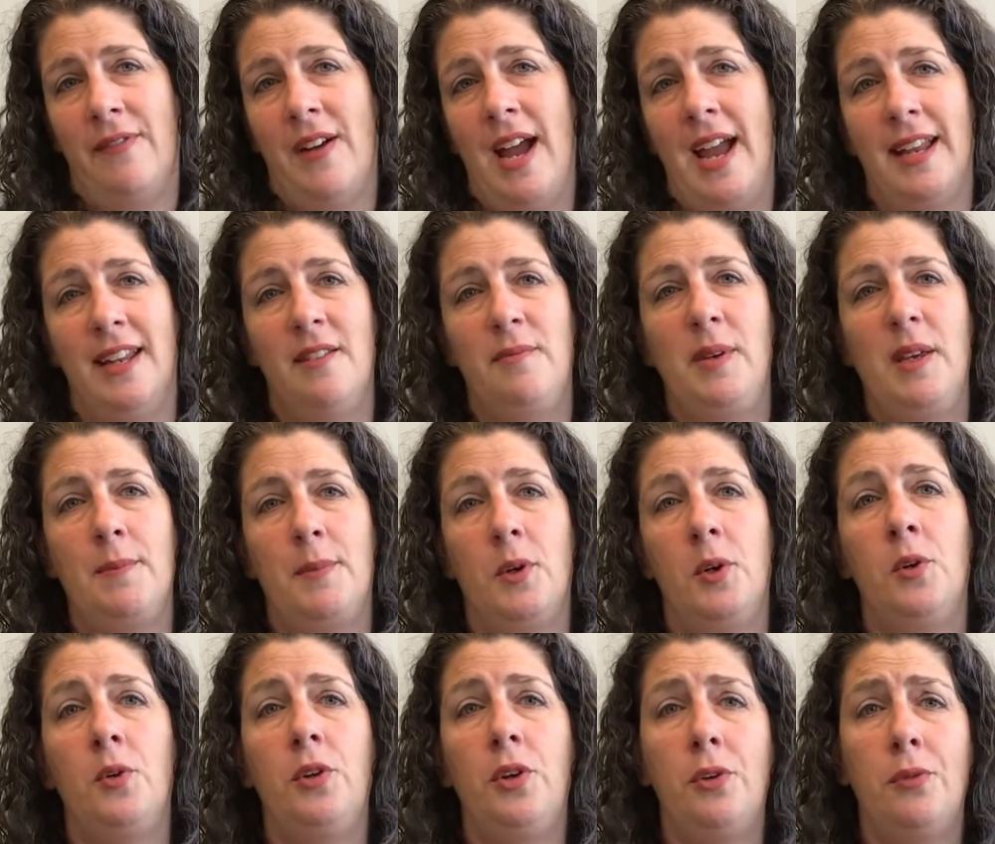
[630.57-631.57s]
find the people
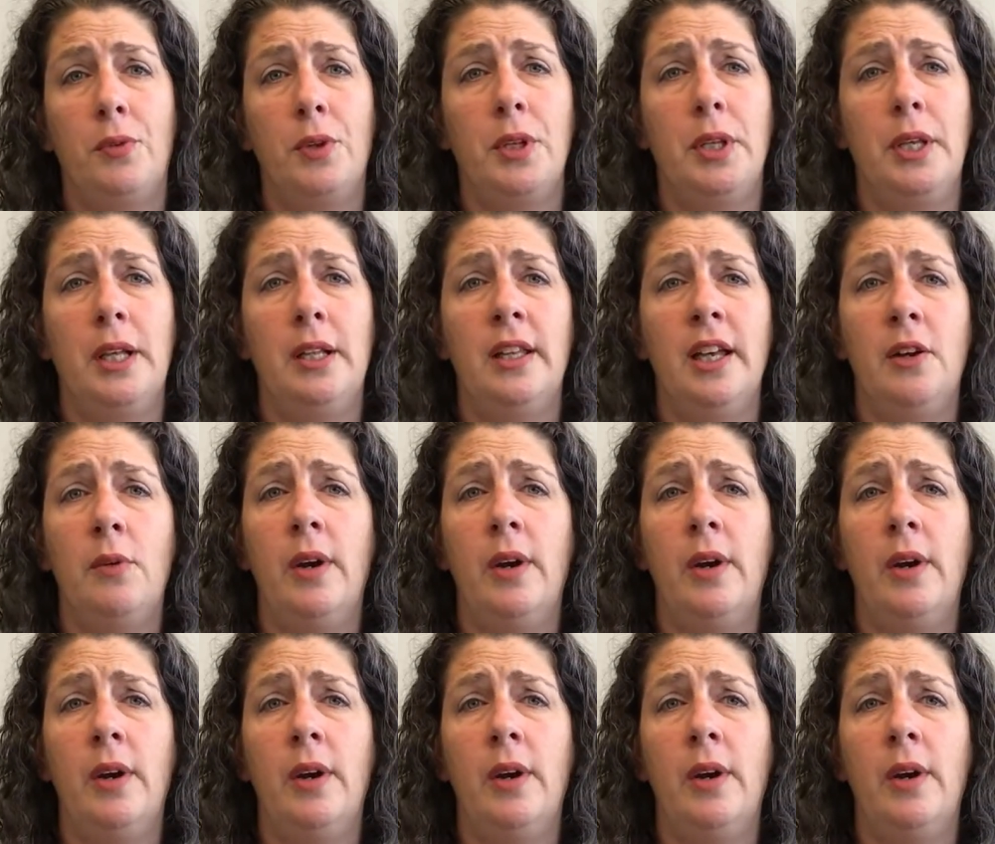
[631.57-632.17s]
who you really click